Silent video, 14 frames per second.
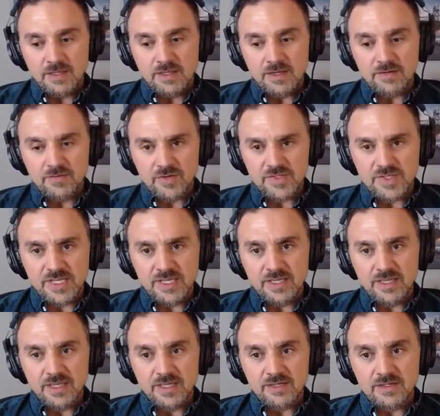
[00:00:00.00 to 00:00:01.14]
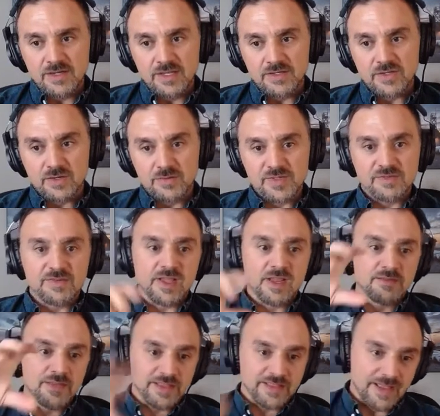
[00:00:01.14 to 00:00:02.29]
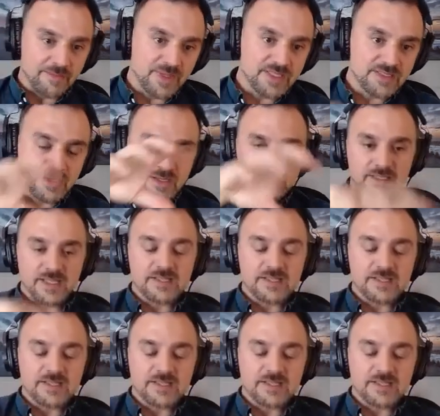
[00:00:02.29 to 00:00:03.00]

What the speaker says: diversity in terms of kind of like that business,